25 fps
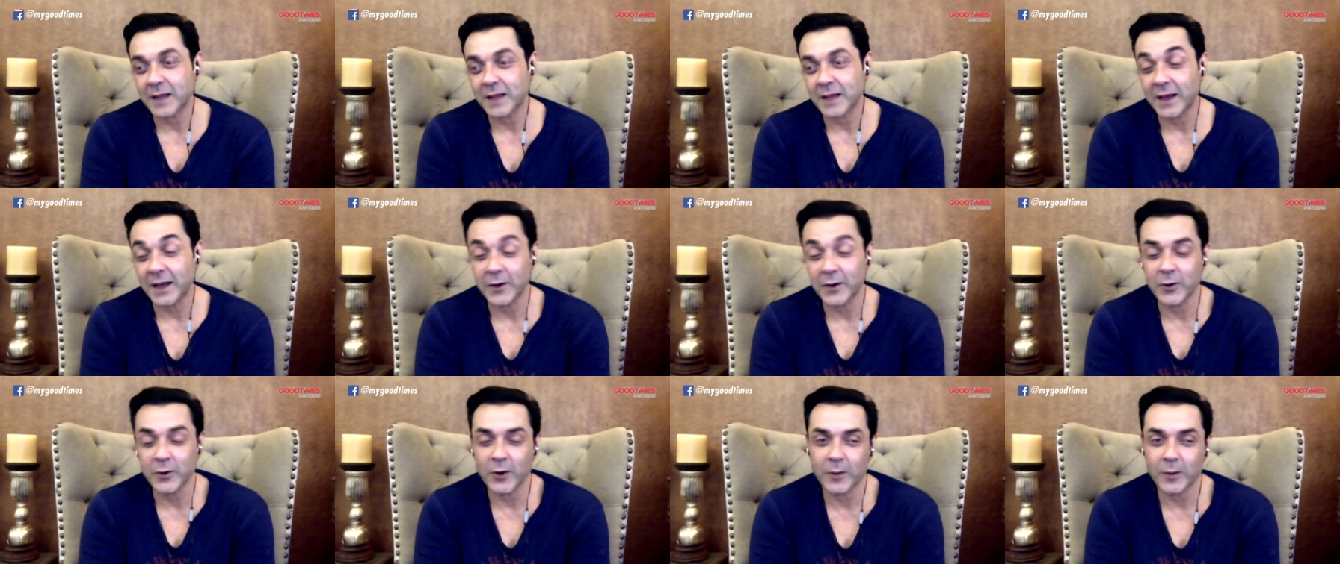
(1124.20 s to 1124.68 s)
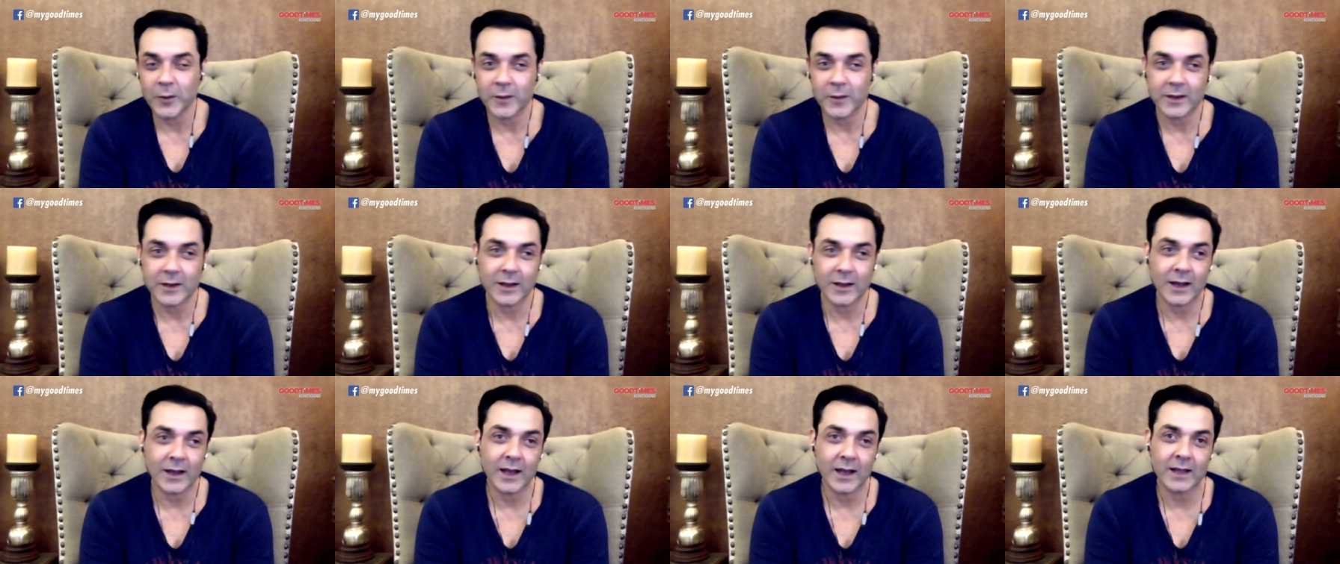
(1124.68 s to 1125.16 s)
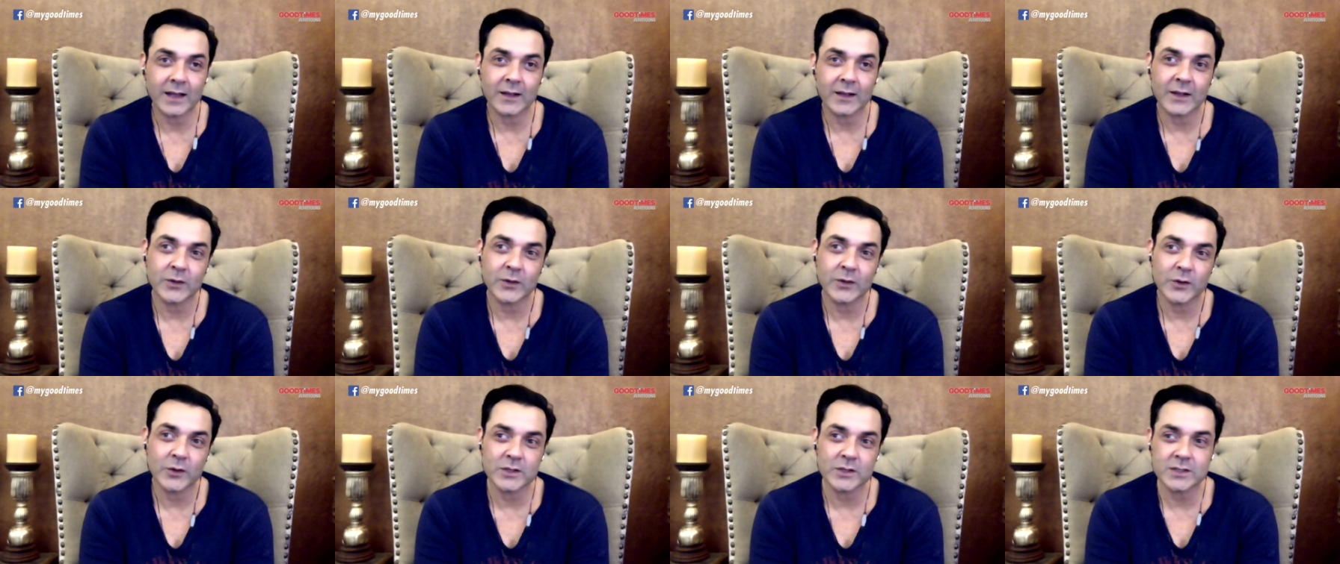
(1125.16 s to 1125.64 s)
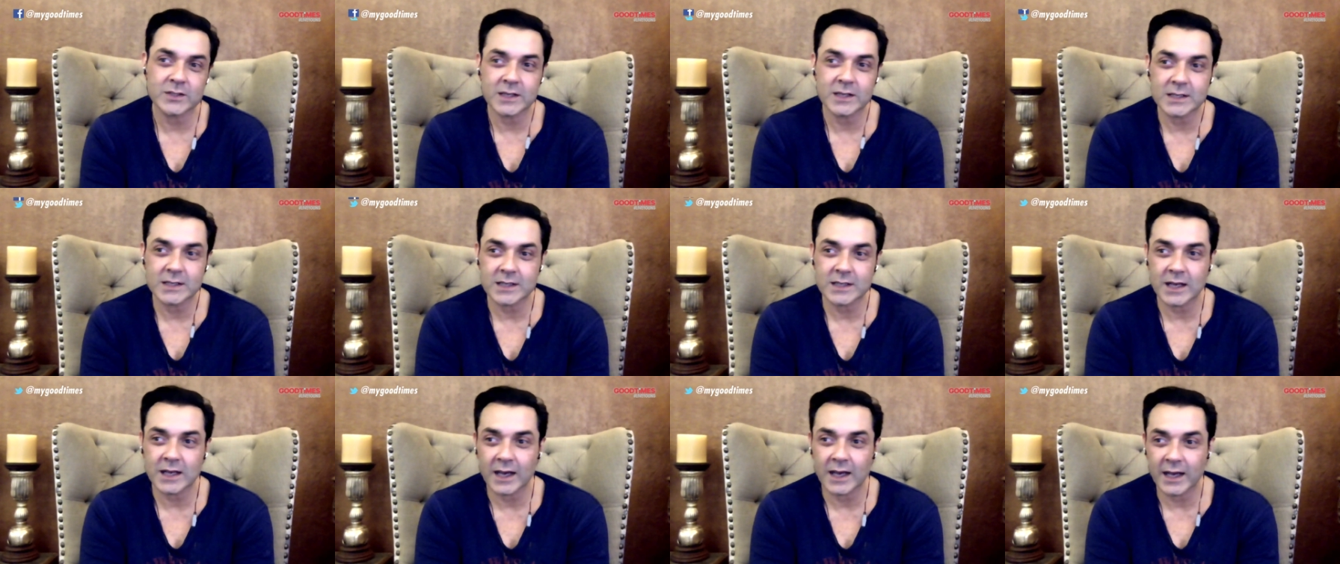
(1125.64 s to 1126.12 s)
I don't know. I mean, I those
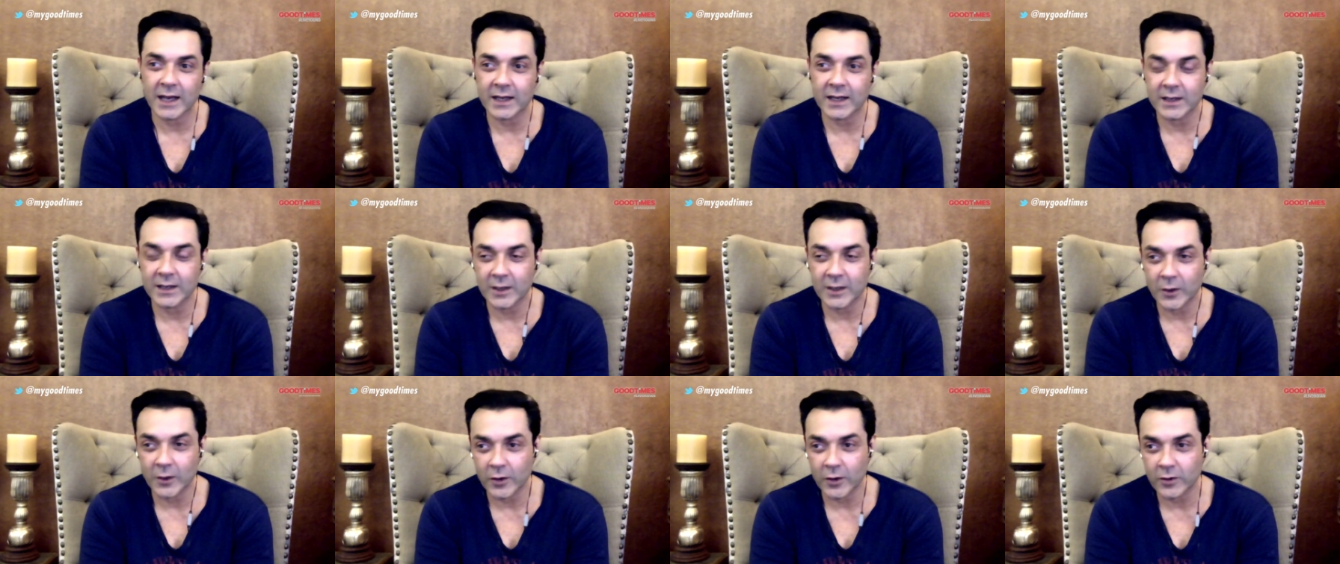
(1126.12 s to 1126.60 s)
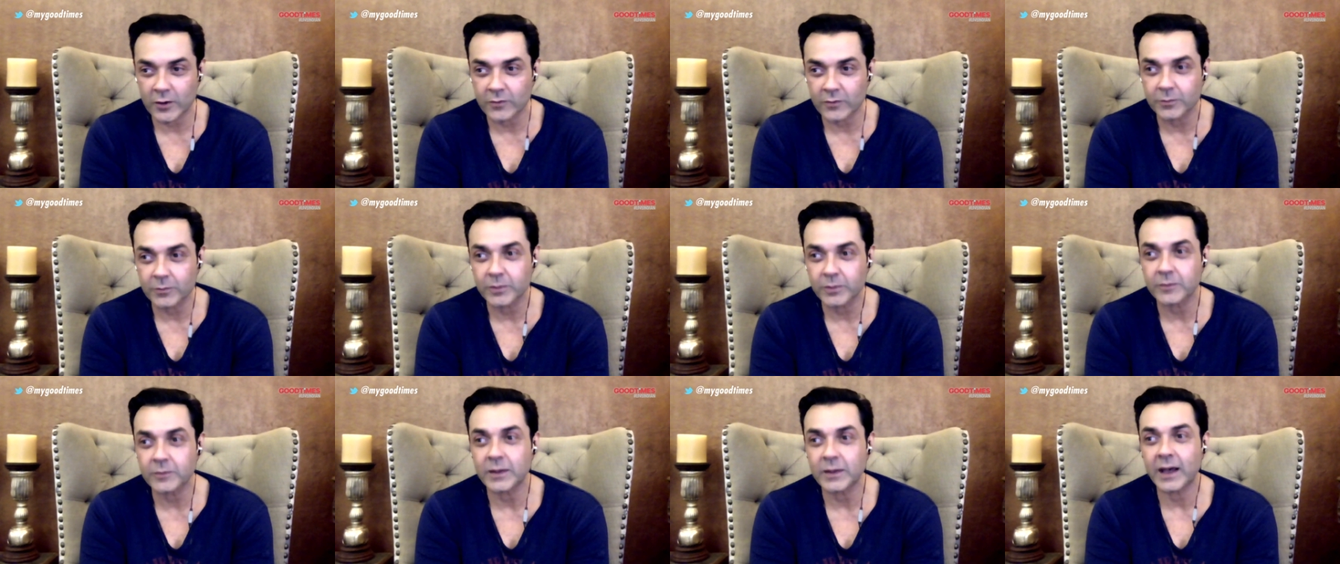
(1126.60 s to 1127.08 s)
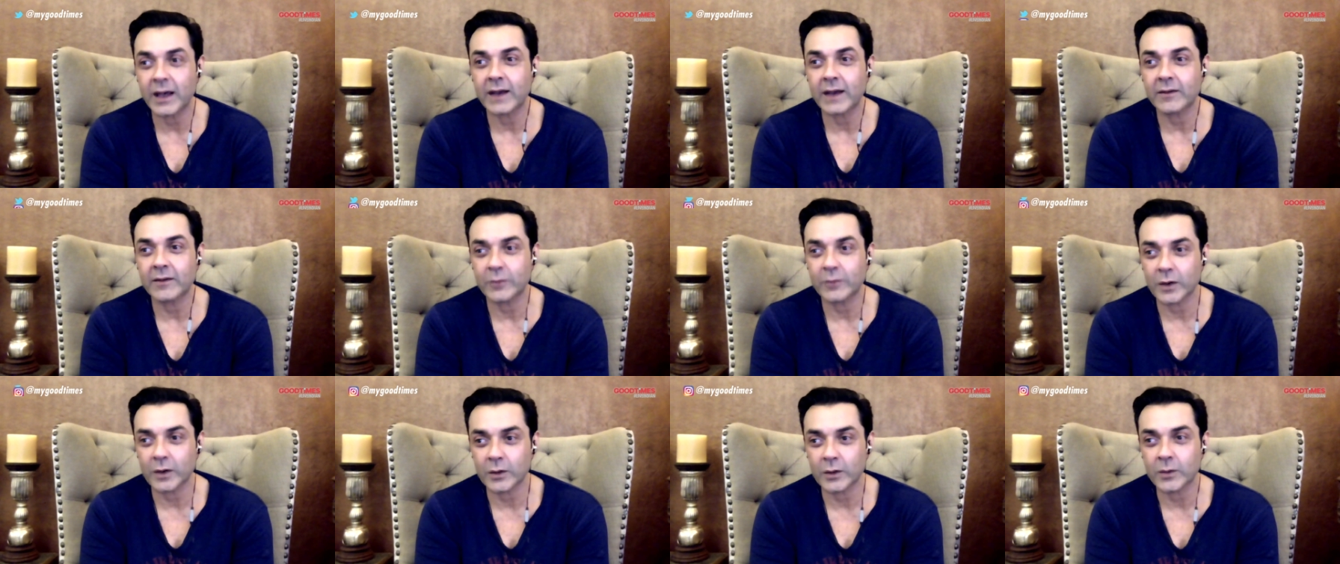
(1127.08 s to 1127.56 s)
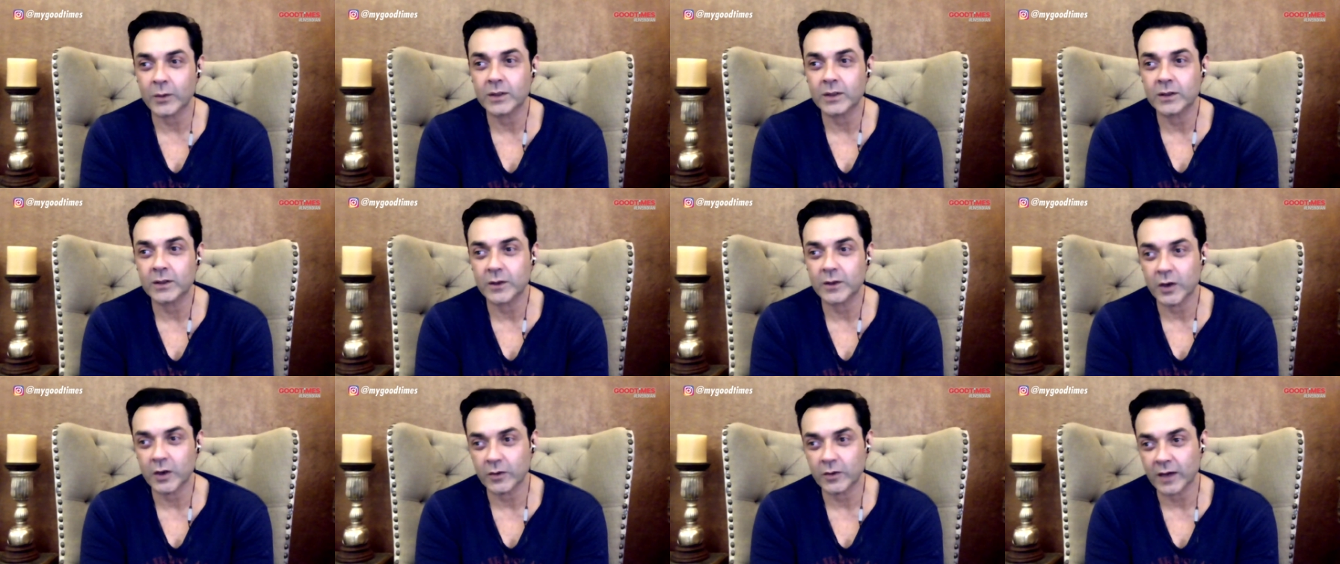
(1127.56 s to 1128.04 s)
days, yeah, I did a lot of I work with
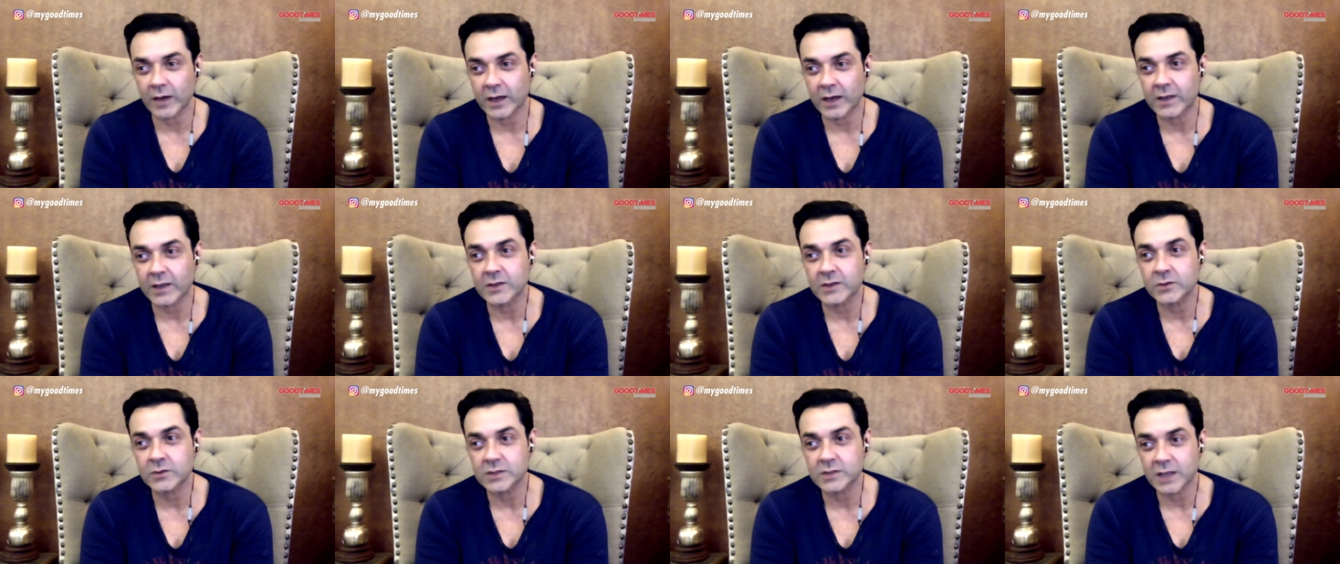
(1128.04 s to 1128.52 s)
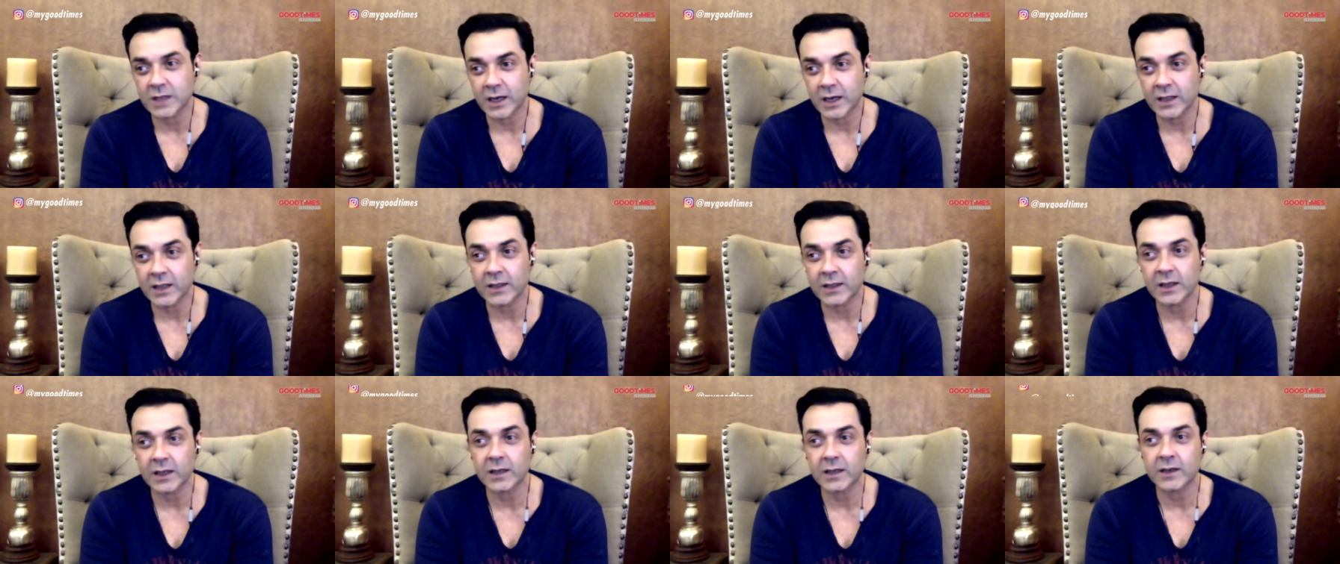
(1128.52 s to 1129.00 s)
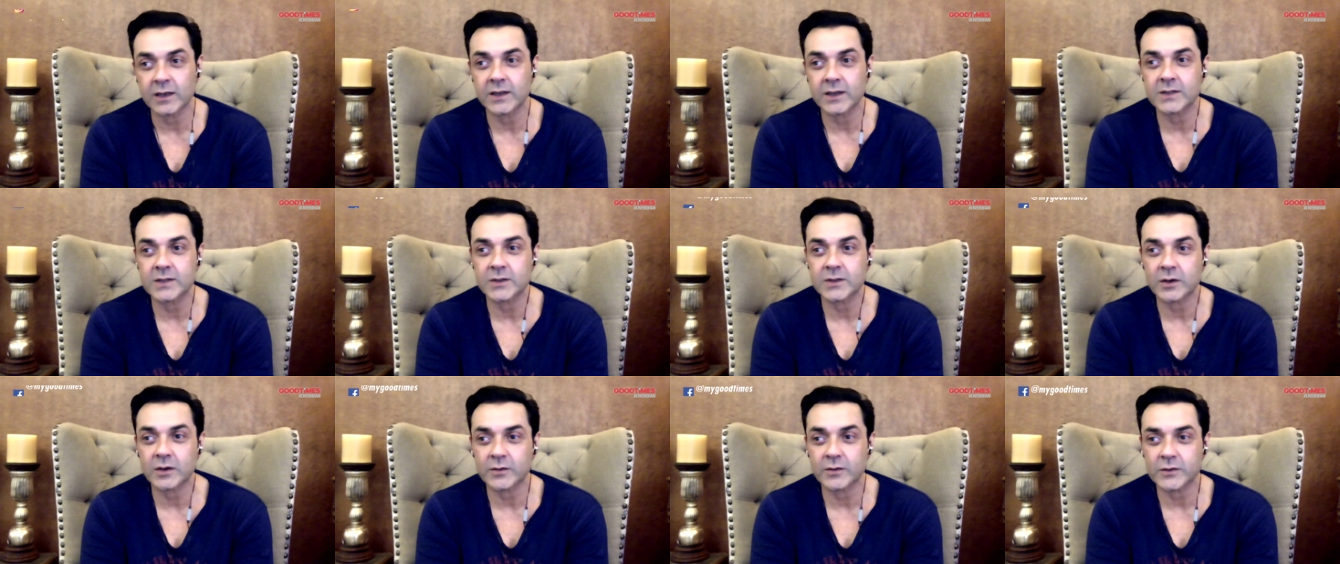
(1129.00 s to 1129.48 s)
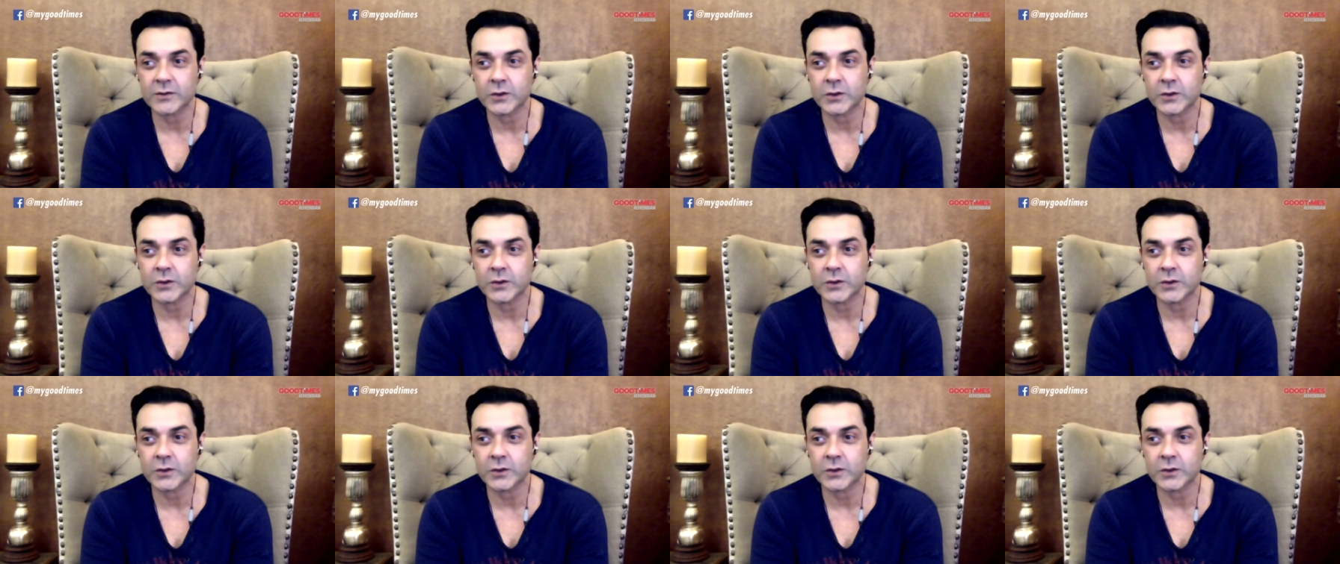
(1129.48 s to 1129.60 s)
a lot of actors who are starting their careers off.